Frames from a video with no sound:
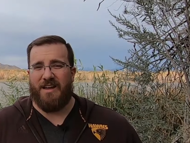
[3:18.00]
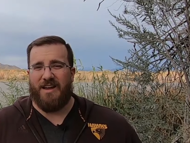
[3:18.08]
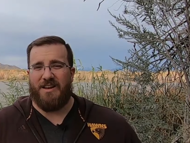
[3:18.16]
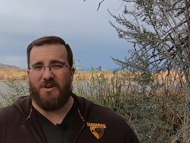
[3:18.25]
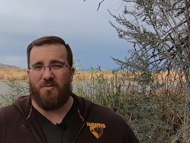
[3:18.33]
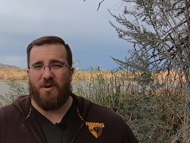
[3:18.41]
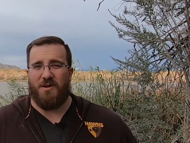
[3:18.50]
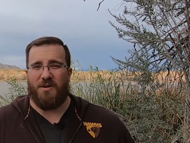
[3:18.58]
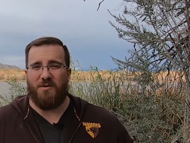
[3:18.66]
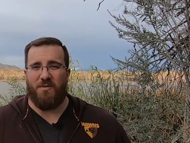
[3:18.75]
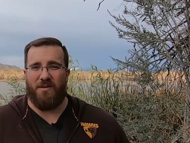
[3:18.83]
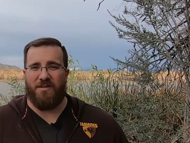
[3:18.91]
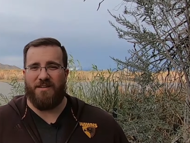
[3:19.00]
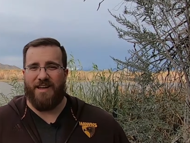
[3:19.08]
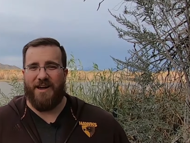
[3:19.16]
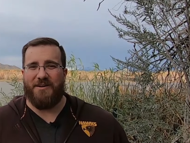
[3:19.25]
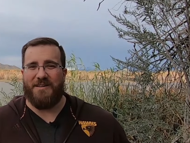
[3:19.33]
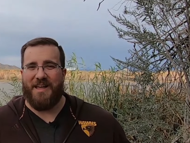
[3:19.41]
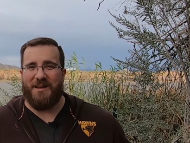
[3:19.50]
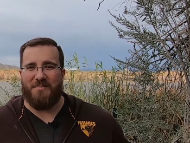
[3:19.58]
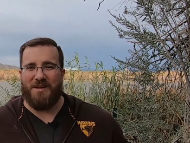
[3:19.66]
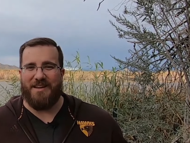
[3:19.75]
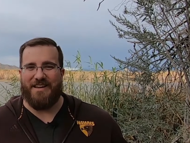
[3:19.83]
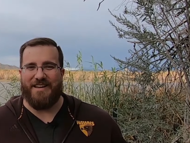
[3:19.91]
And you're wondering, well, how can that
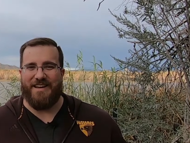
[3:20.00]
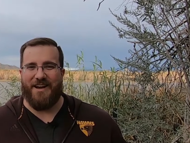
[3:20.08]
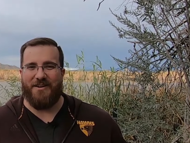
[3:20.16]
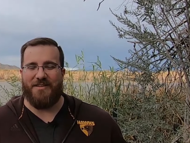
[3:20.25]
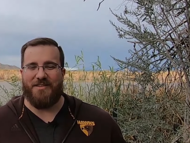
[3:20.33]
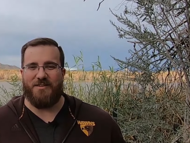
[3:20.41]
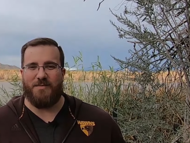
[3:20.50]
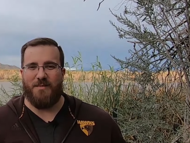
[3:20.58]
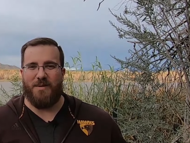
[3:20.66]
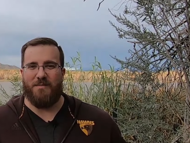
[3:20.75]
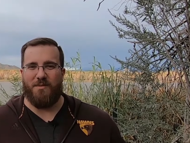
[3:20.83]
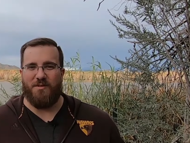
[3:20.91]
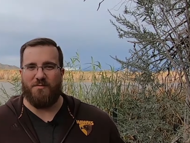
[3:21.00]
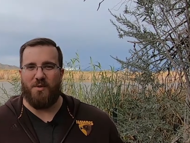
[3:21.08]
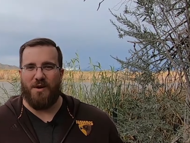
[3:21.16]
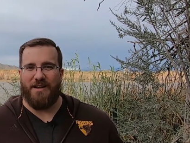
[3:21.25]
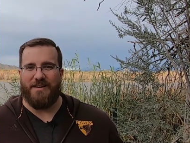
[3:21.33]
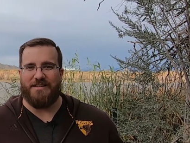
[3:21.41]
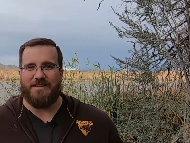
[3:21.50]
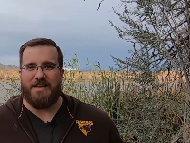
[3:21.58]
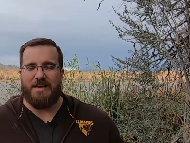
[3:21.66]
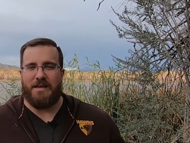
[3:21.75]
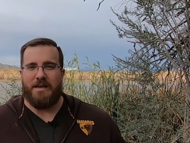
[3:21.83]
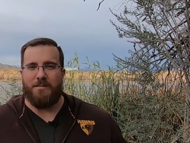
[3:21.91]
be? How can these be people of praise,
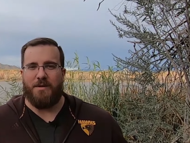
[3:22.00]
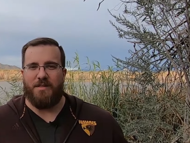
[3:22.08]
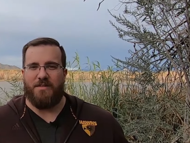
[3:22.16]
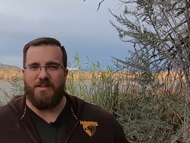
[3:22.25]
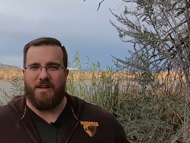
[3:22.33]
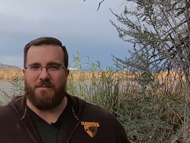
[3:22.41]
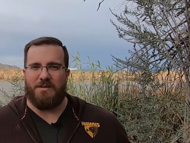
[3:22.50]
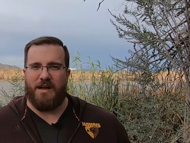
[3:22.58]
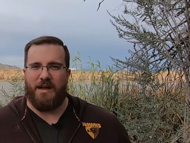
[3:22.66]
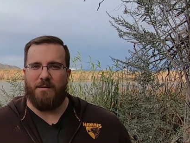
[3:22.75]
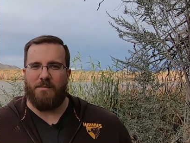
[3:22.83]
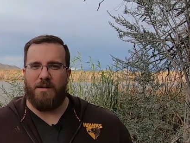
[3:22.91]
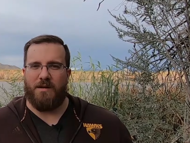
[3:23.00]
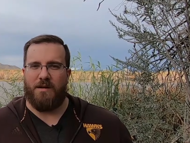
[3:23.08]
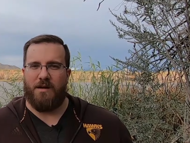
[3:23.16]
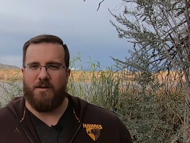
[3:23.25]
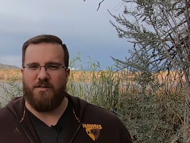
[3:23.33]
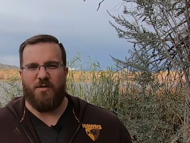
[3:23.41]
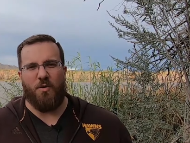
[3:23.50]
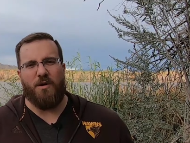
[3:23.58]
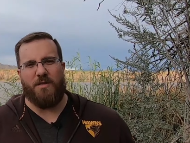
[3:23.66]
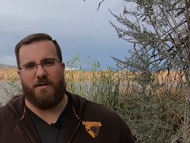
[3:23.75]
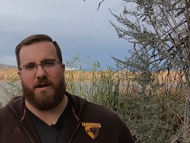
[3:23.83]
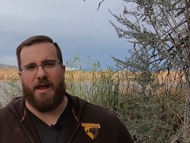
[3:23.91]
but at the same time, a sword
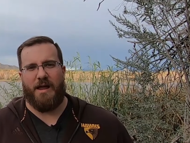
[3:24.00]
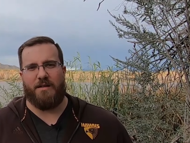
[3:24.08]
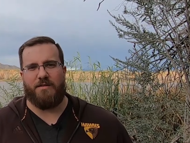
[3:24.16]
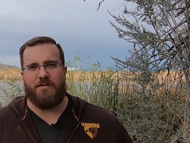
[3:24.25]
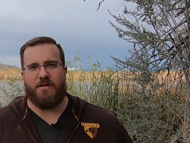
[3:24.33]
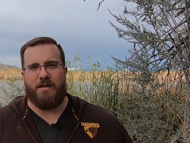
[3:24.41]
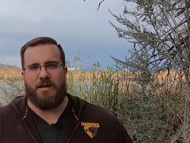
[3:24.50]
in their hands?